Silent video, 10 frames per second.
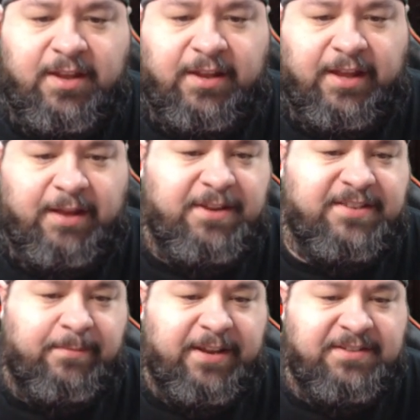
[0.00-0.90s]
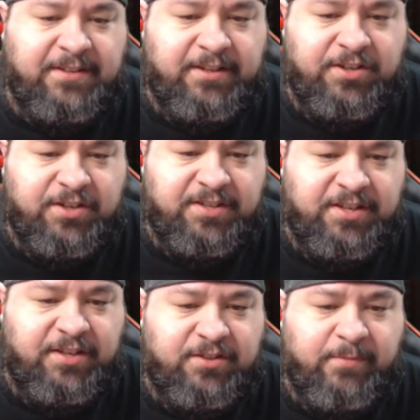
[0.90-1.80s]
That means I basically just
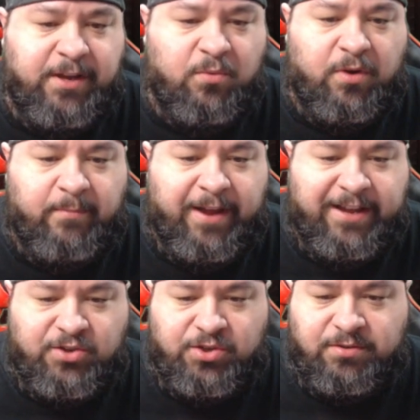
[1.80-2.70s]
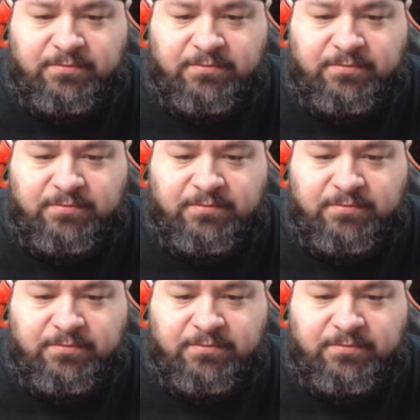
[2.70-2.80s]
need to make one match.